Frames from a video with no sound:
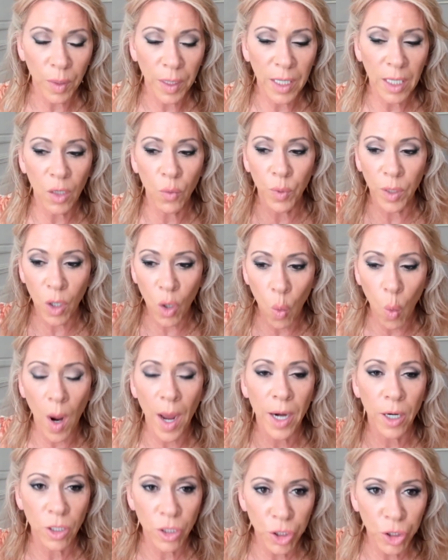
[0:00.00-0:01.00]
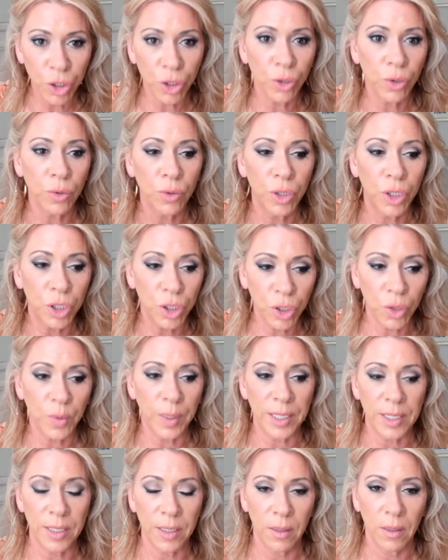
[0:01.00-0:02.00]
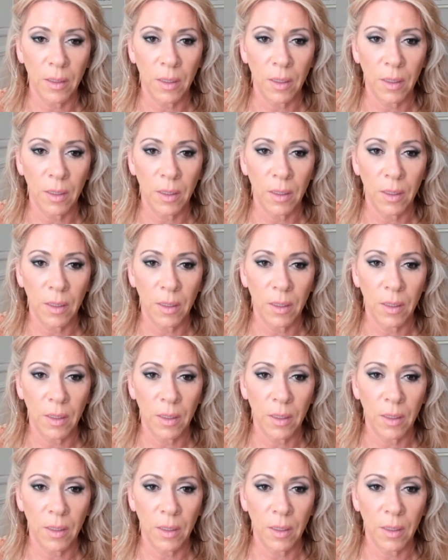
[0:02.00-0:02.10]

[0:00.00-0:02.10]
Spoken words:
He requires you to do it.